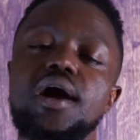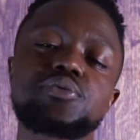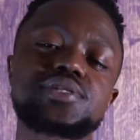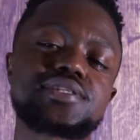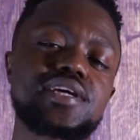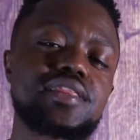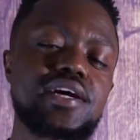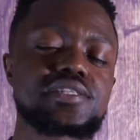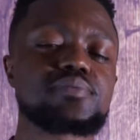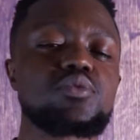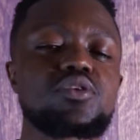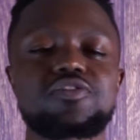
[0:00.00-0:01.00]
I would say
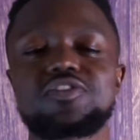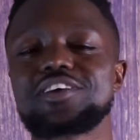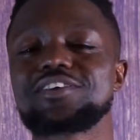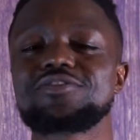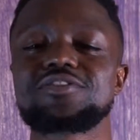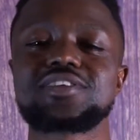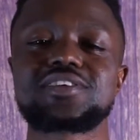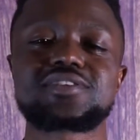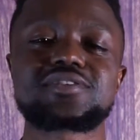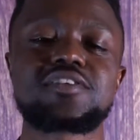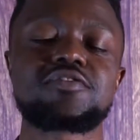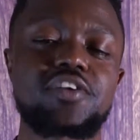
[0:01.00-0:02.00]
that's more fitting for
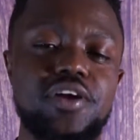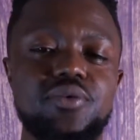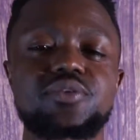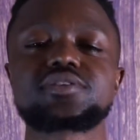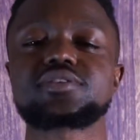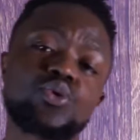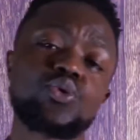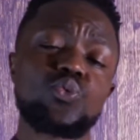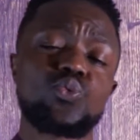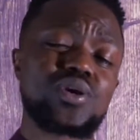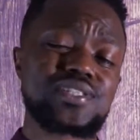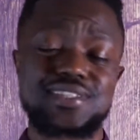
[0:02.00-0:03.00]
this fragrance.
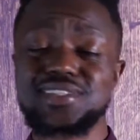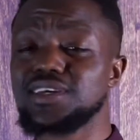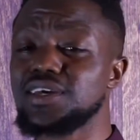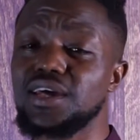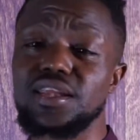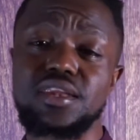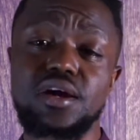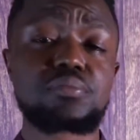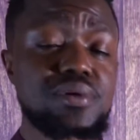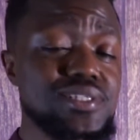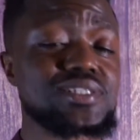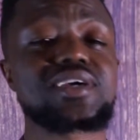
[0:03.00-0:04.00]
Once again,
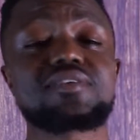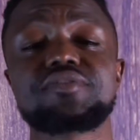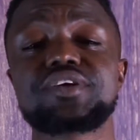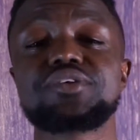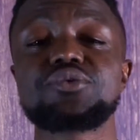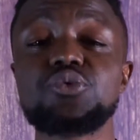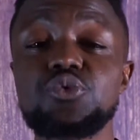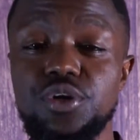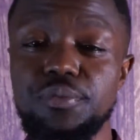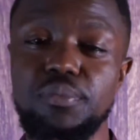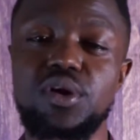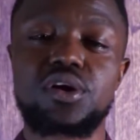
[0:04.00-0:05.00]
number seven,
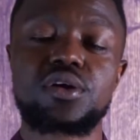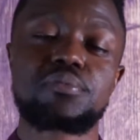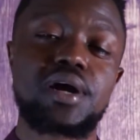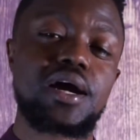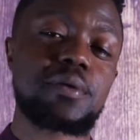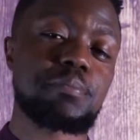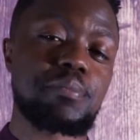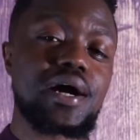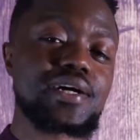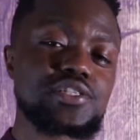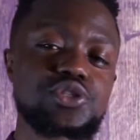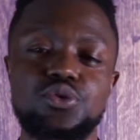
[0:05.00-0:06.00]
Bergamot
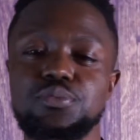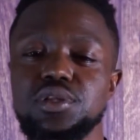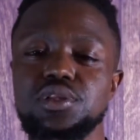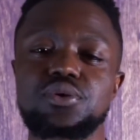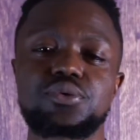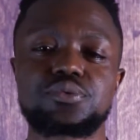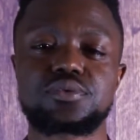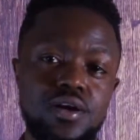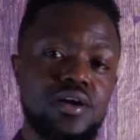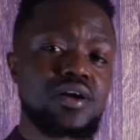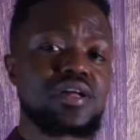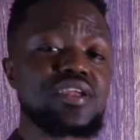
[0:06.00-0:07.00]
by Jo Malone.
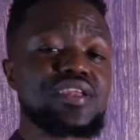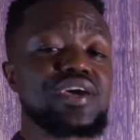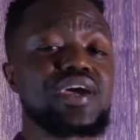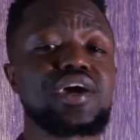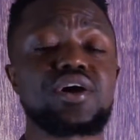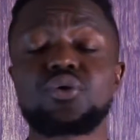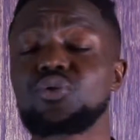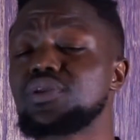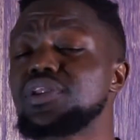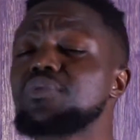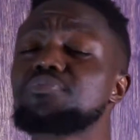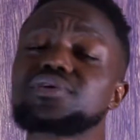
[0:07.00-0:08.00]
Now,
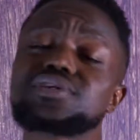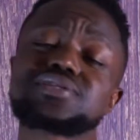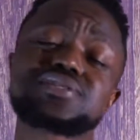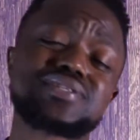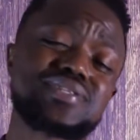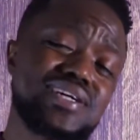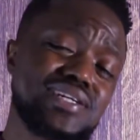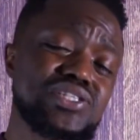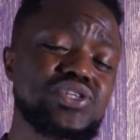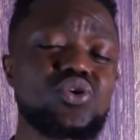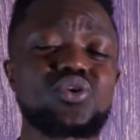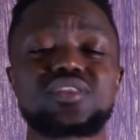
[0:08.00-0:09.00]
number
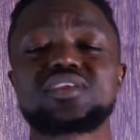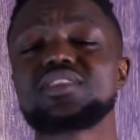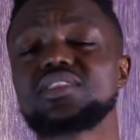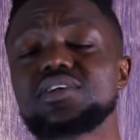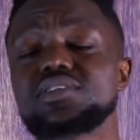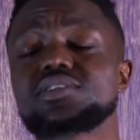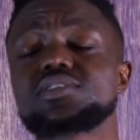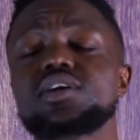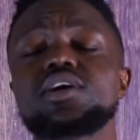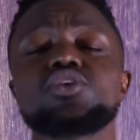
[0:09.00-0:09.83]
six on the list,